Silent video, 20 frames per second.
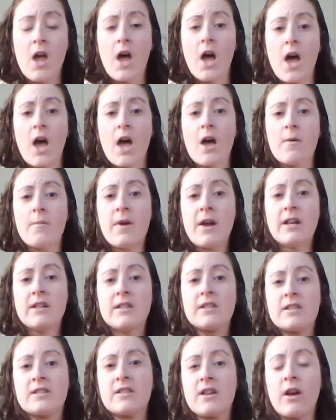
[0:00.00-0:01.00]

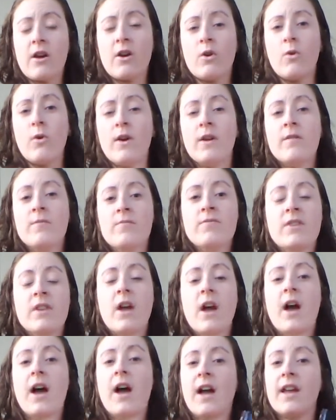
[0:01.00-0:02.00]
And so
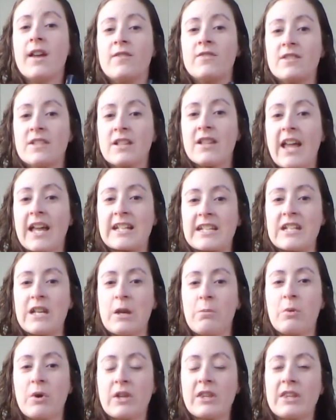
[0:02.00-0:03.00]
I have selected a
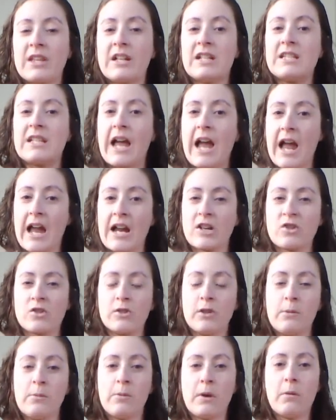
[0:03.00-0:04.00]
book that has
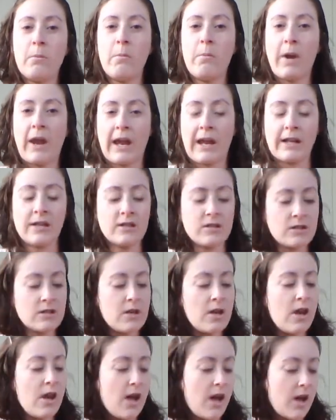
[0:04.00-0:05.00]
actually been banned.
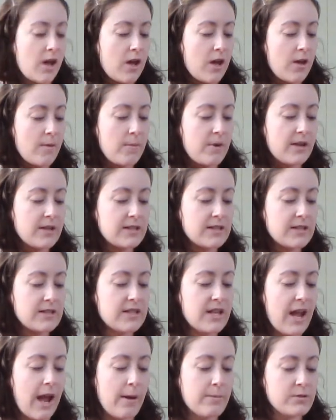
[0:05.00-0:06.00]
It says
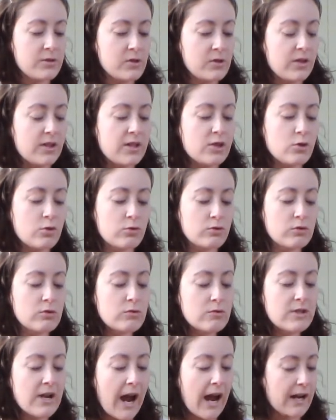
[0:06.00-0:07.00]
The Absolutely True
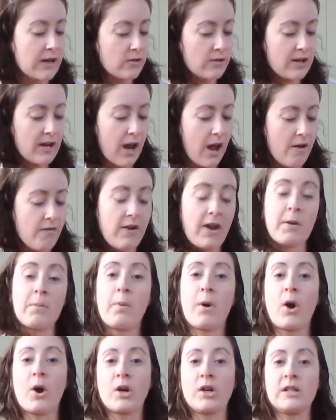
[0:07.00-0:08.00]
Diary of a
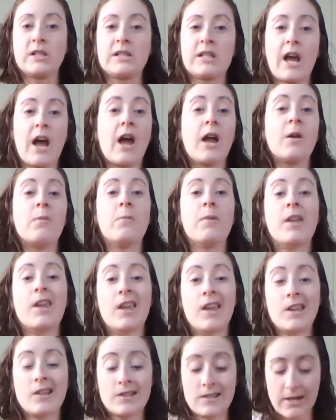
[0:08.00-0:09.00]
Part-Time
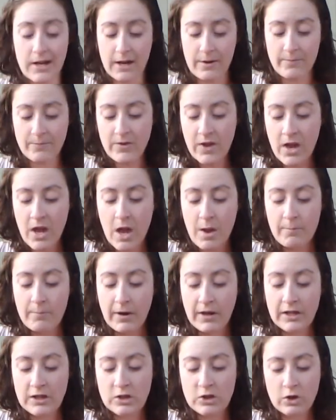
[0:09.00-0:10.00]
Indian
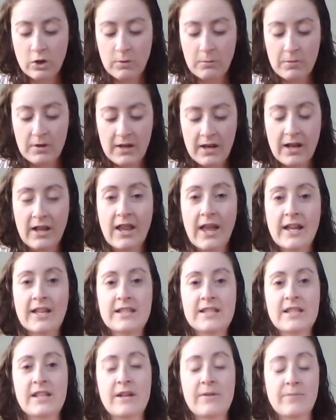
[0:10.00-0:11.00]
by Sherman
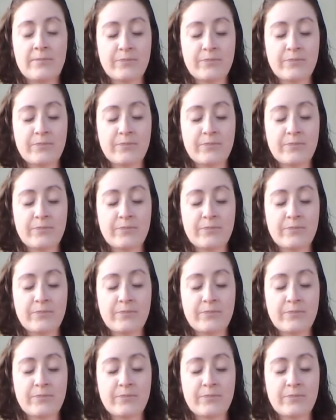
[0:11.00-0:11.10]
Alexie.